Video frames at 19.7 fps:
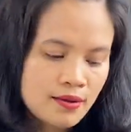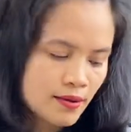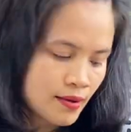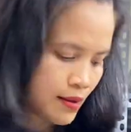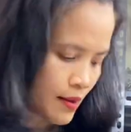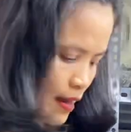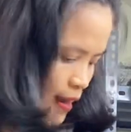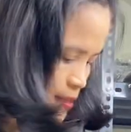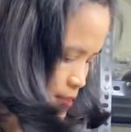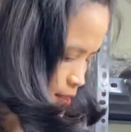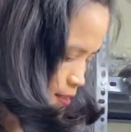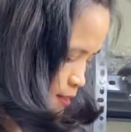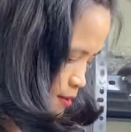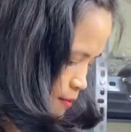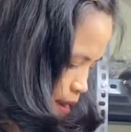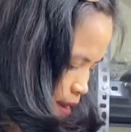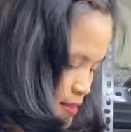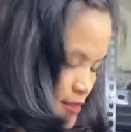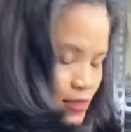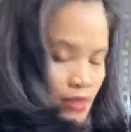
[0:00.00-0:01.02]
Yes, you
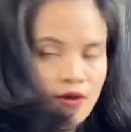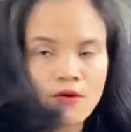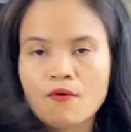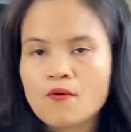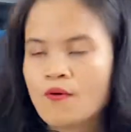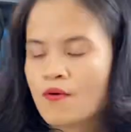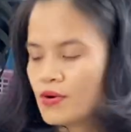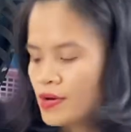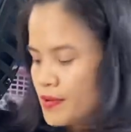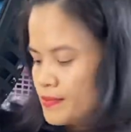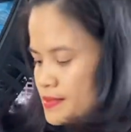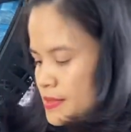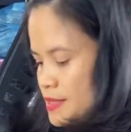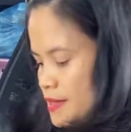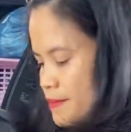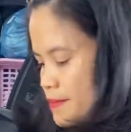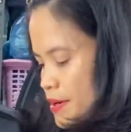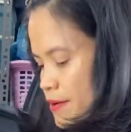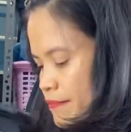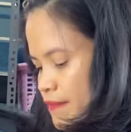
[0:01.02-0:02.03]
can see all of
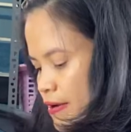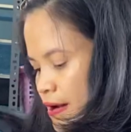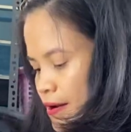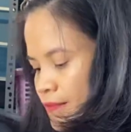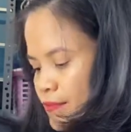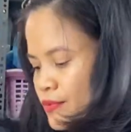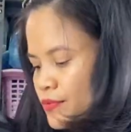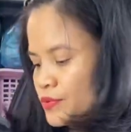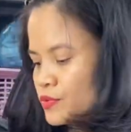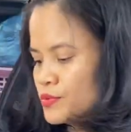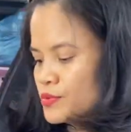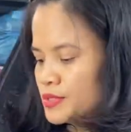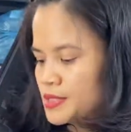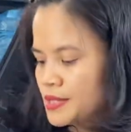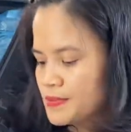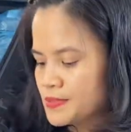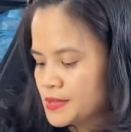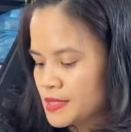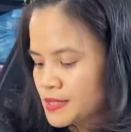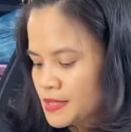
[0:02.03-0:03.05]
them available to
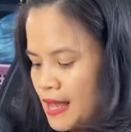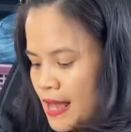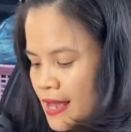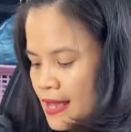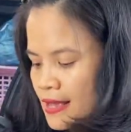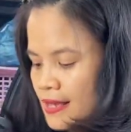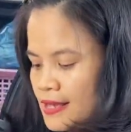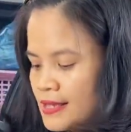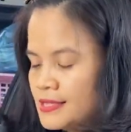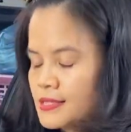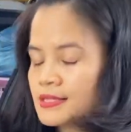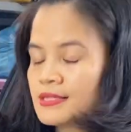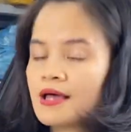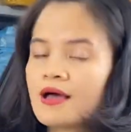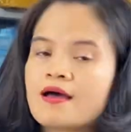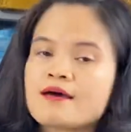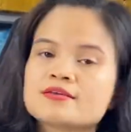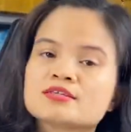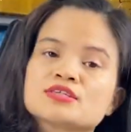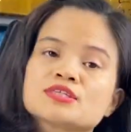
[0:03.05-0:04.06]
ship today in
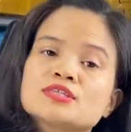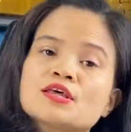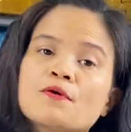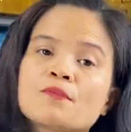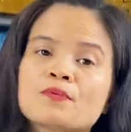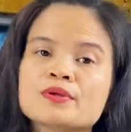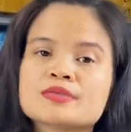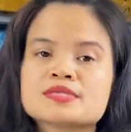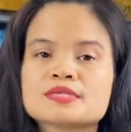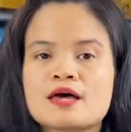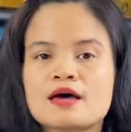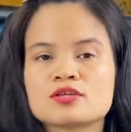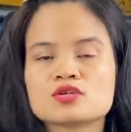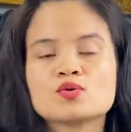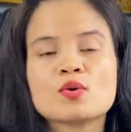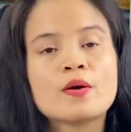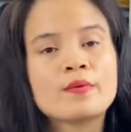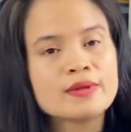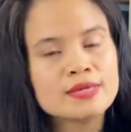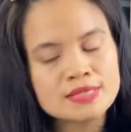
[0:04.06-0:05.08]
stock with the uh,
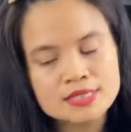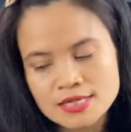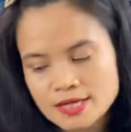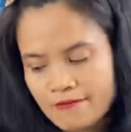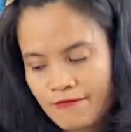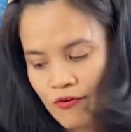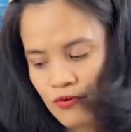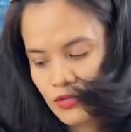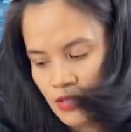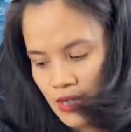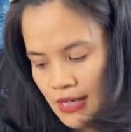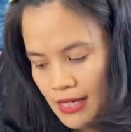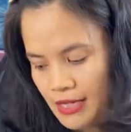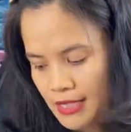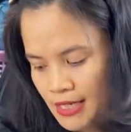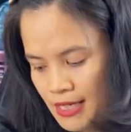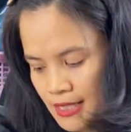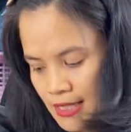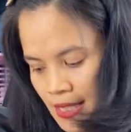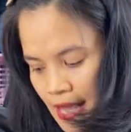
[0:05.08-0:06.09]
12 inches, 14
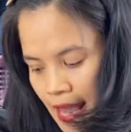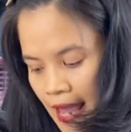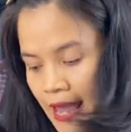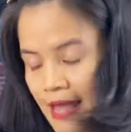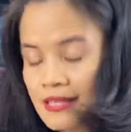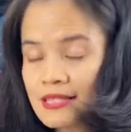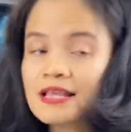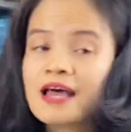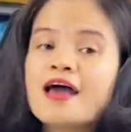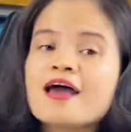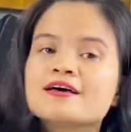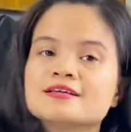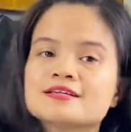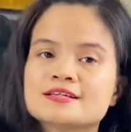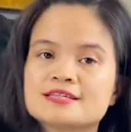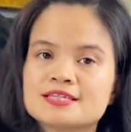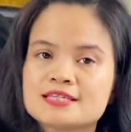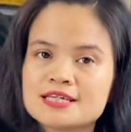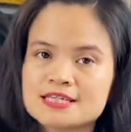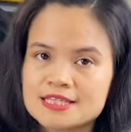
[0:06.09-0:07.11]
inches and
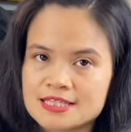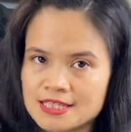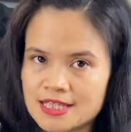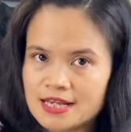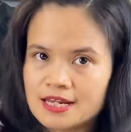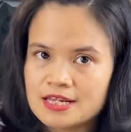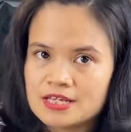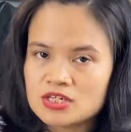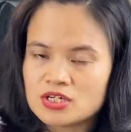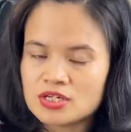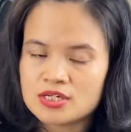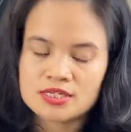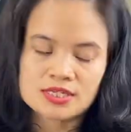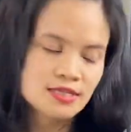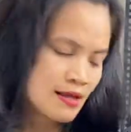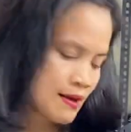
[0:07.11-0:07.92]
16 inches.